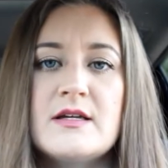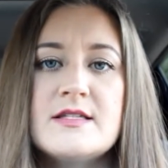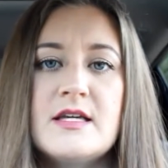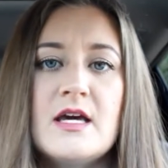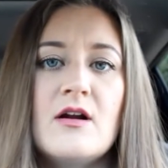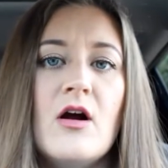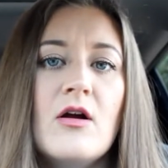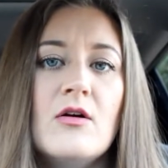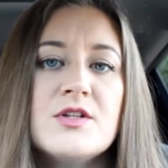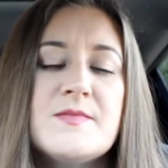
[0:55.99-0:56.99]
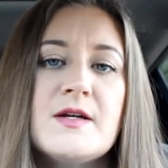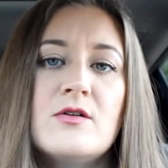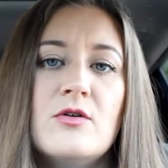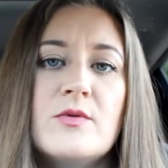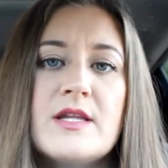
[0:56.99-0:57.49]
Because again, our
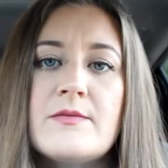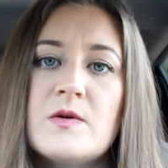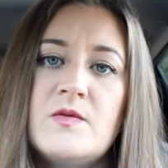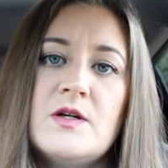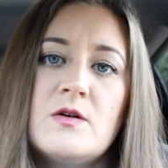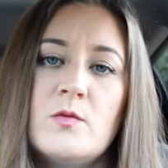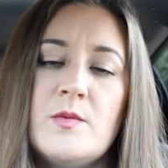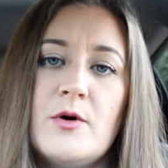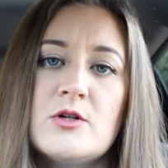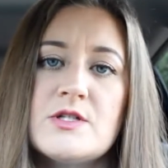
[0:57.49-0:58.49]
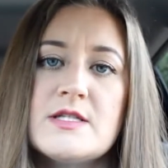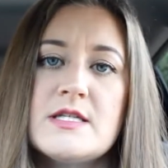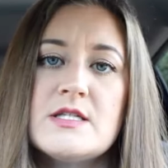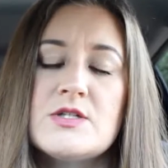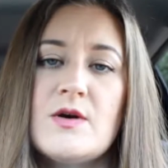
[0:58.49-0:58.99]
ultimate goal with every vehicle we
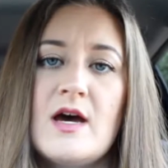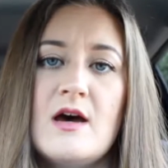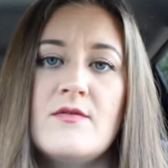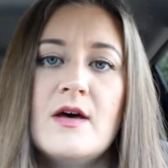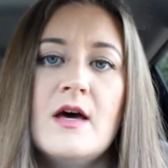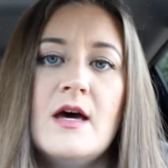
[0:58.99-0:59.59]
purchase is to have